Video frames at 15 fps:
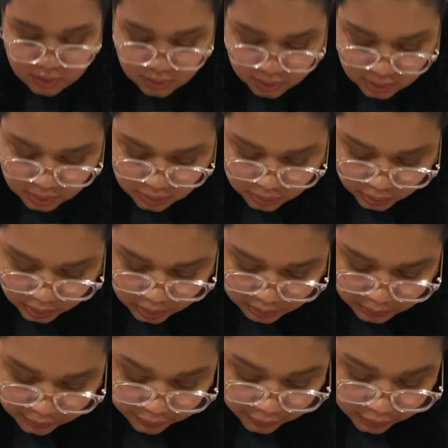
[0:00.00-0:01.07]
So we're gonna
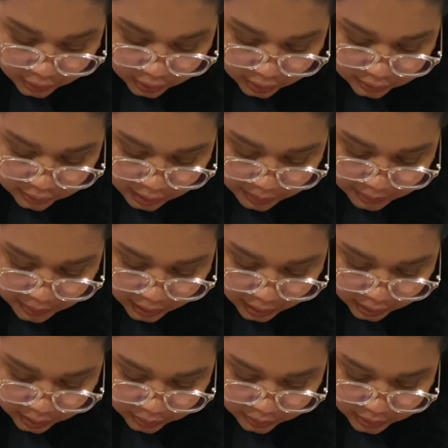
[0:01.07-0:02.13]
be filling on top of that
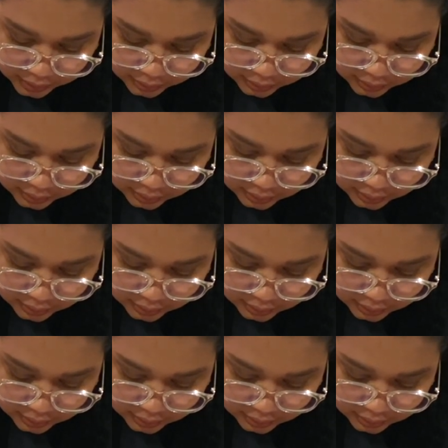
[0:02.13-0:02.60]
anyways.